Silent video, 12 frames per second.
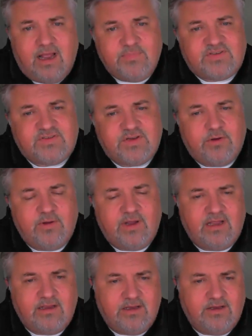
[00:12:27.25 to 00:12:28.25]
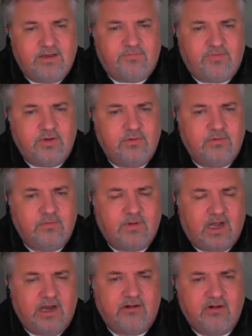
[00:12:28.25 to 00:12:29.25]
Um, so uh, if you
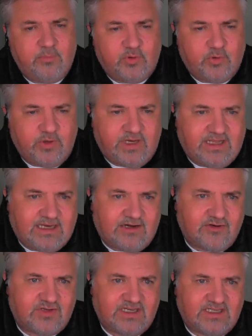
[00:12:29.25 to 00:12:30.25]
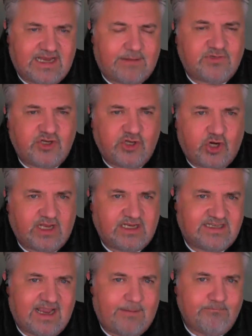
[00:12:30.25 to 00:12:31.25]
hire an employee, there's exempt and
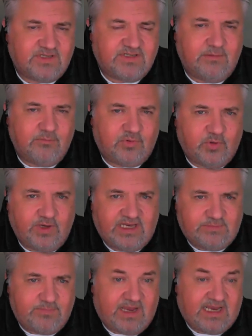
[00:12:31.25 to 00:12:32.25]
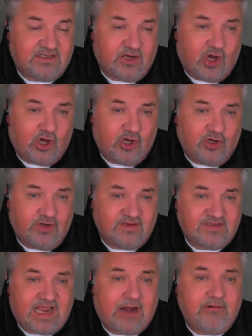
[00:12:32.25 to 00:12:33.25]
non-exempt employees based on
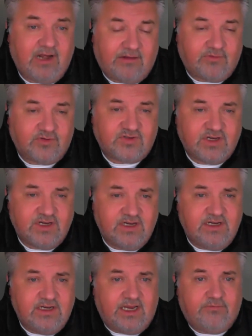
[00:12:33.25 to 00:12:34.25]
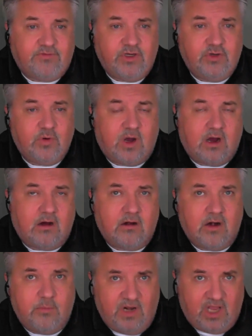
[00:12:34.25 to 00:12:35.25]
salary levels. If you
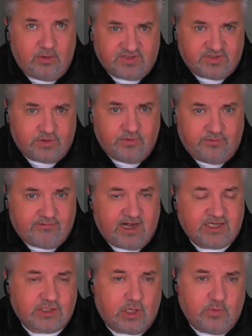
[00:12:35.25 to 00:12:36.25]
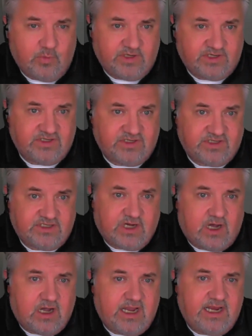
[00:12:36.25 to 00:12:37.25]
are below a certain threshold, which is
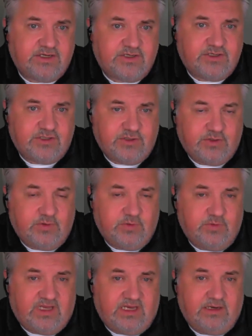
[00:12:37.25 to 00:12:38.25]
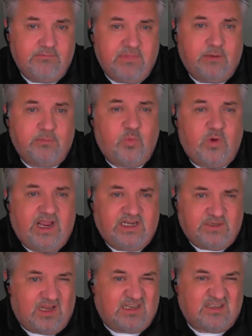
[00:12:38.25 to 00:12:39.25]
tied to the minimum
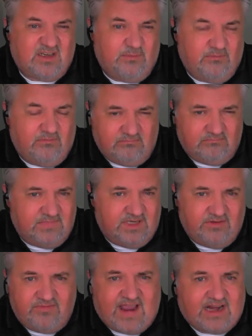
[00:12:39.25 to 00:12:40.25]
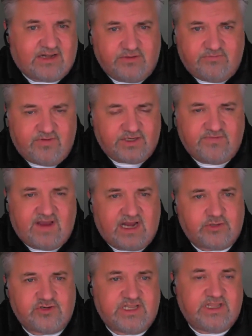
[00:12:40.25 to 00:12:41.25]
wage plus some uh, factor, fudge
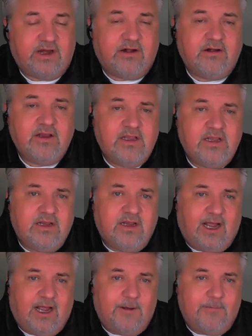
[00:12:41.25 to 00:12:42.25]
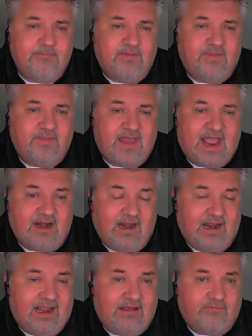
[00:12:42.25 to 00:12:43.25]
factors in there, um, that
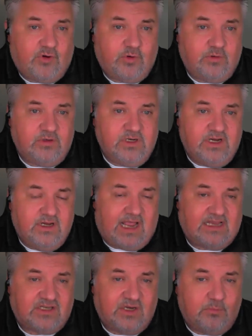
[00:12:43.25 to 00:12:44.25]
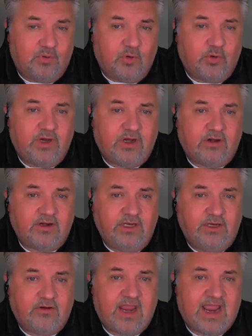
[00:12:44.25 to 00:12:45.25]
level, as an employer,
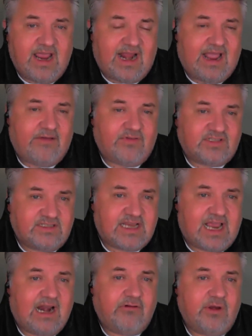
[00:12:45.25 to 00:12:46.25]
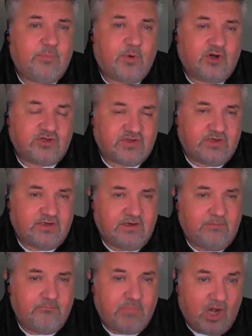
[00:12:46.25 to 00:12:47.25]
you can't have a salaried
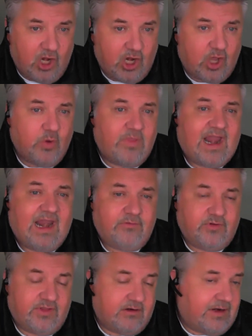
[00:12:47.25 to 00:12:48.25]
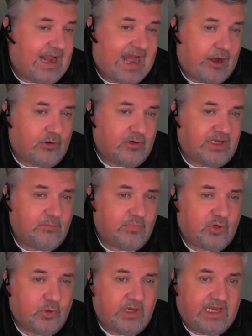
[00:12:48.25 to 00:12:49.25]
person below that level. They're an hourly
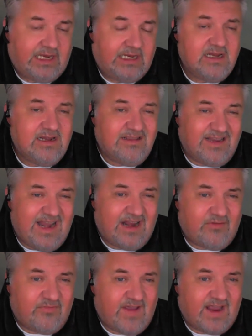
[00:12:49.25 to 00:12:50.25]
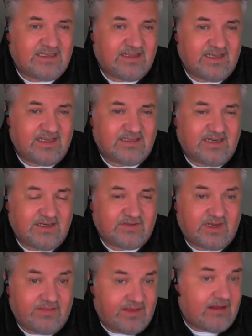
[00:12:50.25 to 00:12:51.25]
employee. The net effect of this
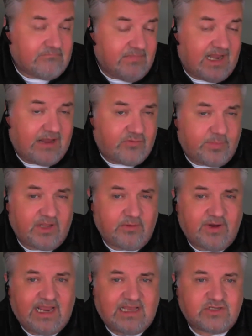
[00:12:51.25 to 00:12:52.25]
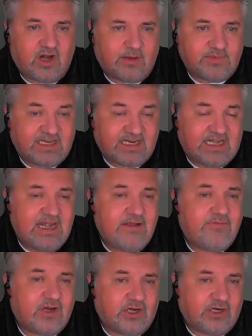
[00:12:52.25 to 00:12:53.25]
is, and that level, by the way, has gone up
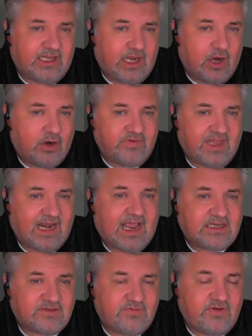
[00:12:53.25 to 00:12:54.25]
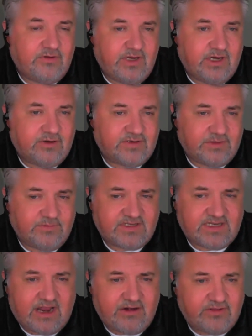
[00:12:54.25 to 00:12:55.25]
significantly over the last few years. It
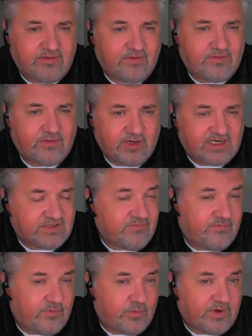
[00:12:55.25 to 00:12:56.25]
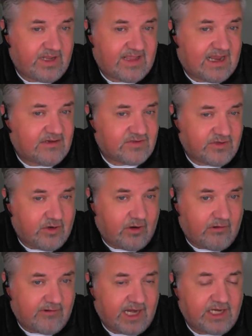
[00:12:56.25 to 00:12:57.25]
was down in the thirties and forty thousand
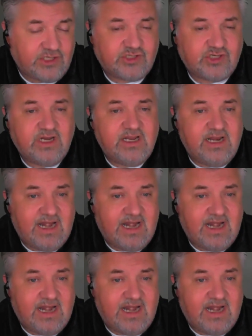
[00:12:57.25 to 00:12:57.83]
dollars range.